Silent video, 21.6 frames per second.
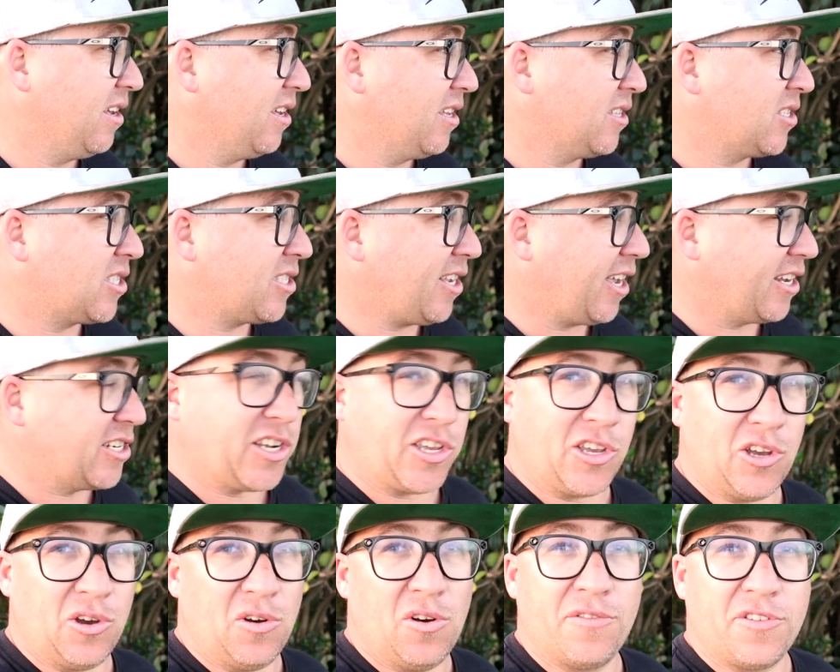It's such a
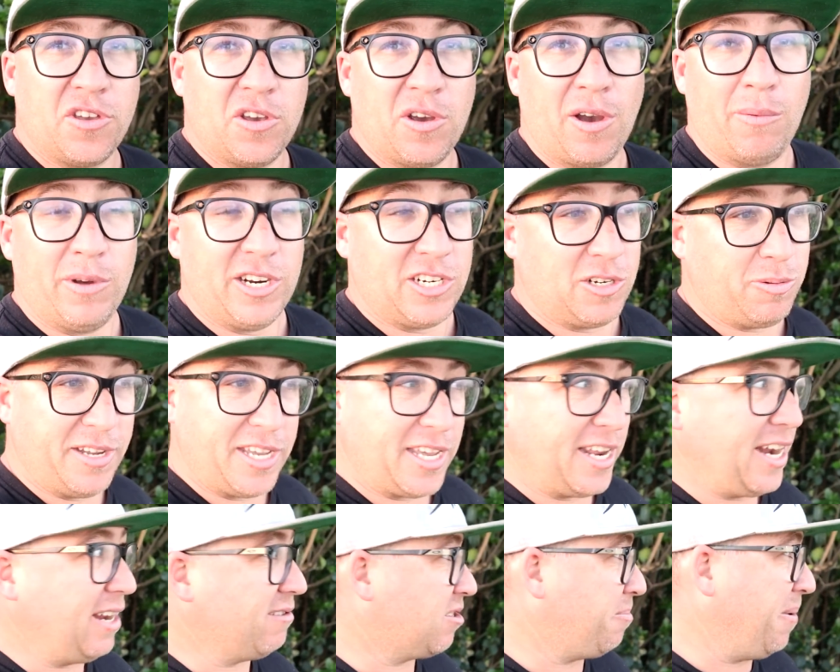cool view. I wish we
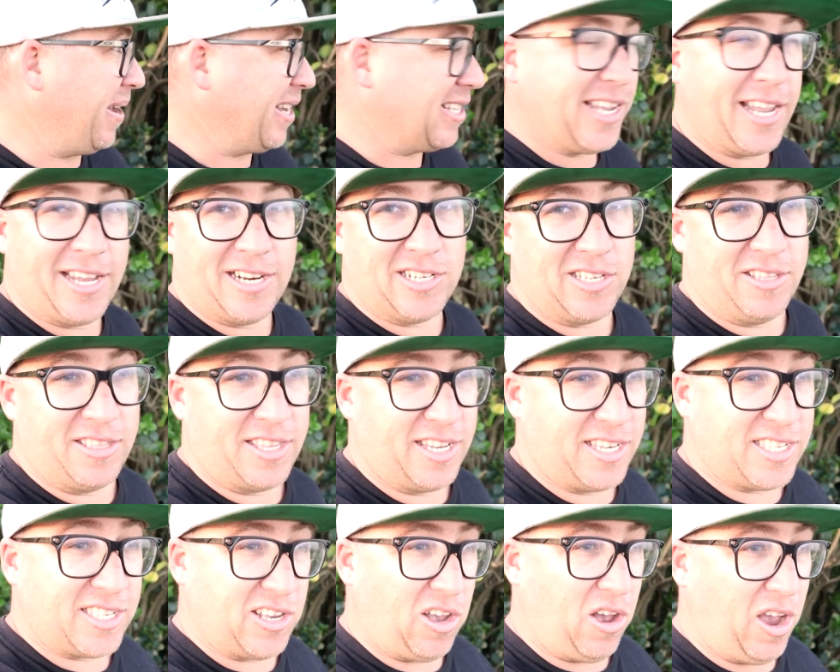could have spectators on
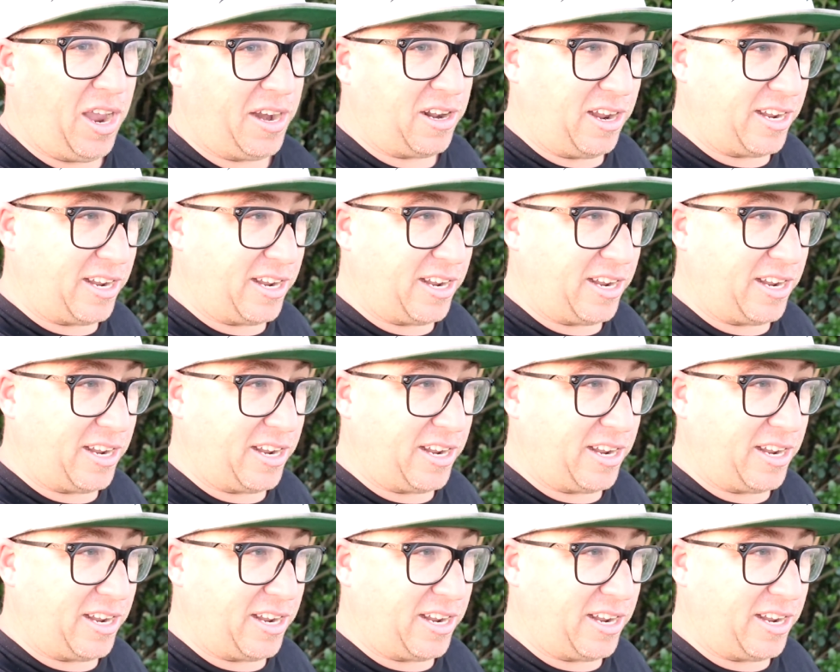this side,